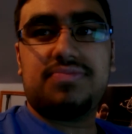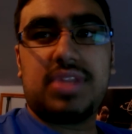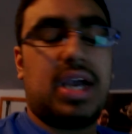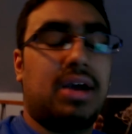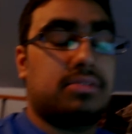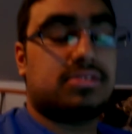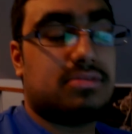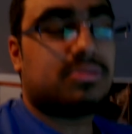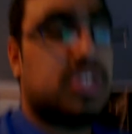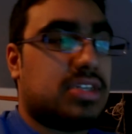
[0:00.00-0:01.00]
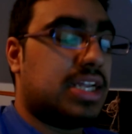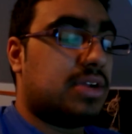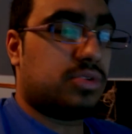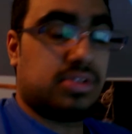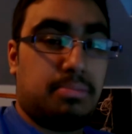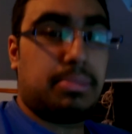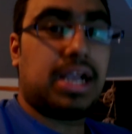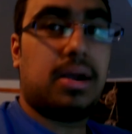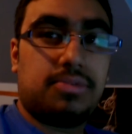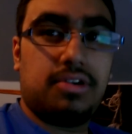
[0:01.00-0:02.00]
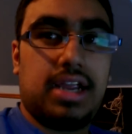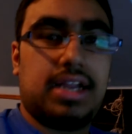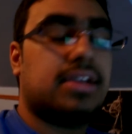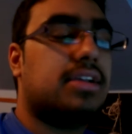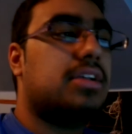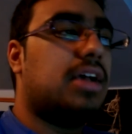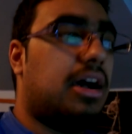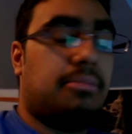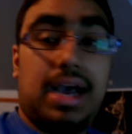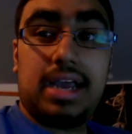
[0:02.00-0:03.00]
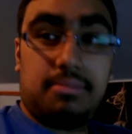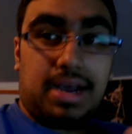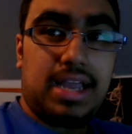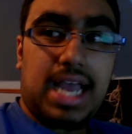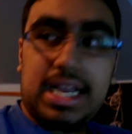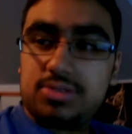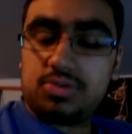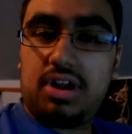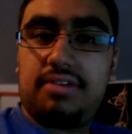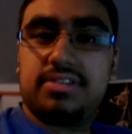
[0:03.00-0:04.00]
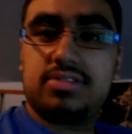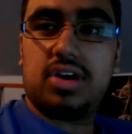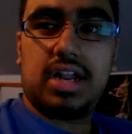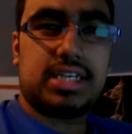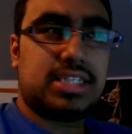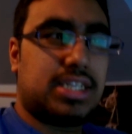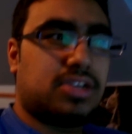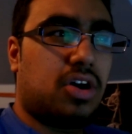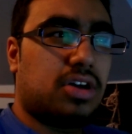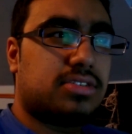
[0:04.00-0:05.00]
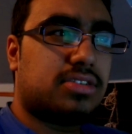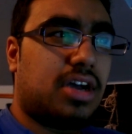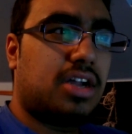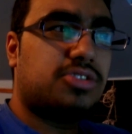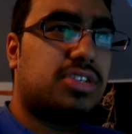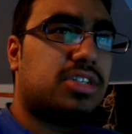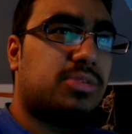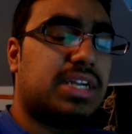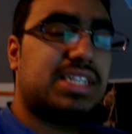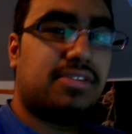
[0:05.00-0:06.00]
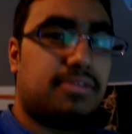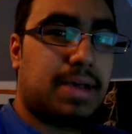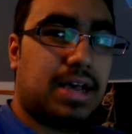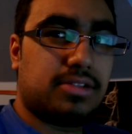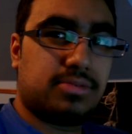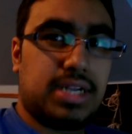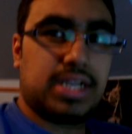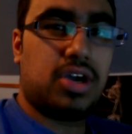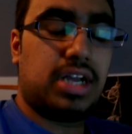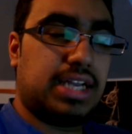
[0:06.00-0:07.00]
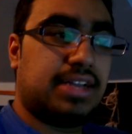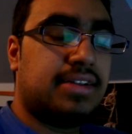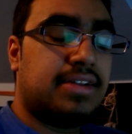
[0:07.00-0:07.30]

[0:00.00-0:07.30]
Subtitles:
It wasn't a little. It was a big upgrade. My actual graphics card actually cost £127 when I got it